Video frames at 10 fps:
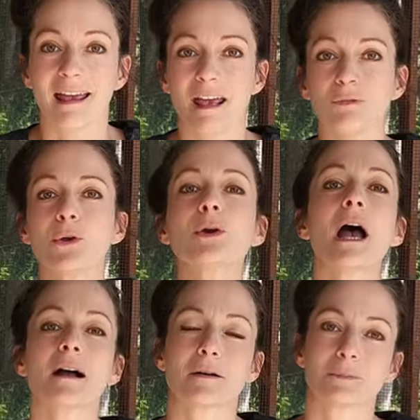If you're
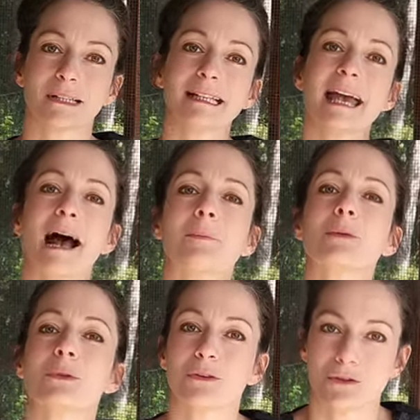not completely happy
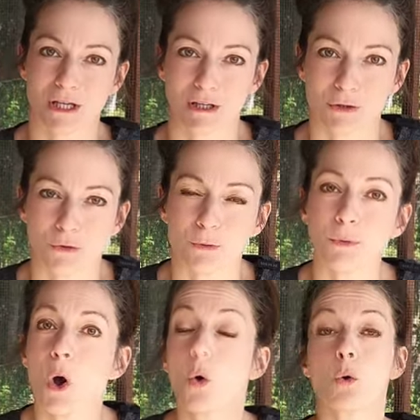with your chicken coop,
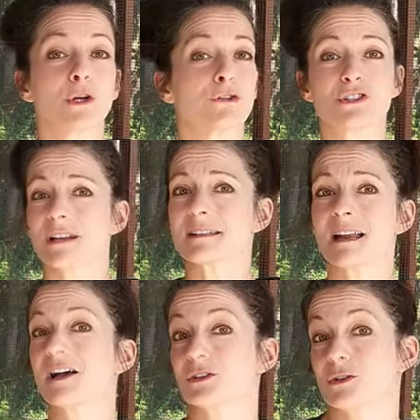or you're just
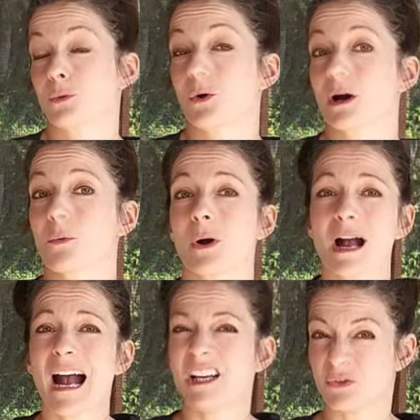not sure what
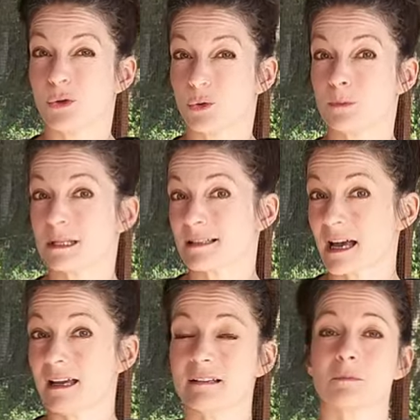kind of coop
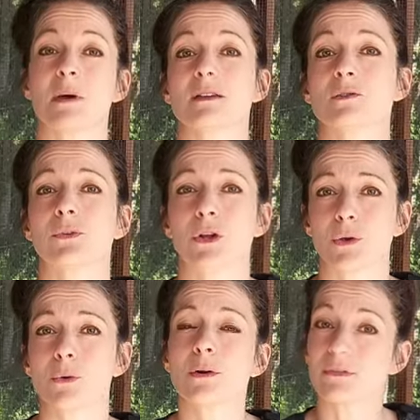design is best for
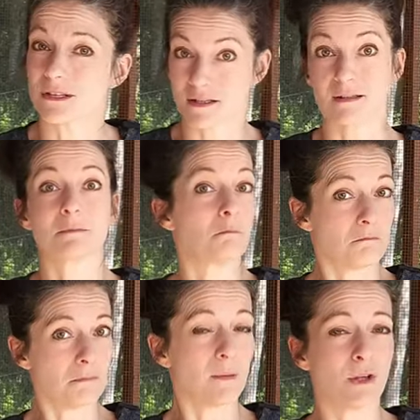you, if this is
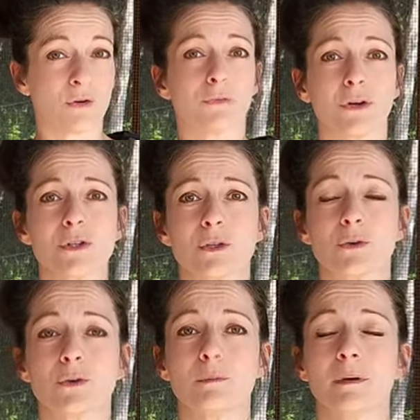maybe your first
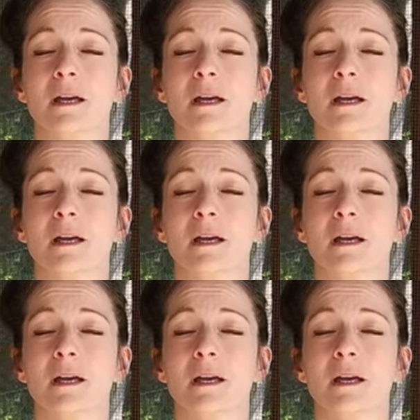coop,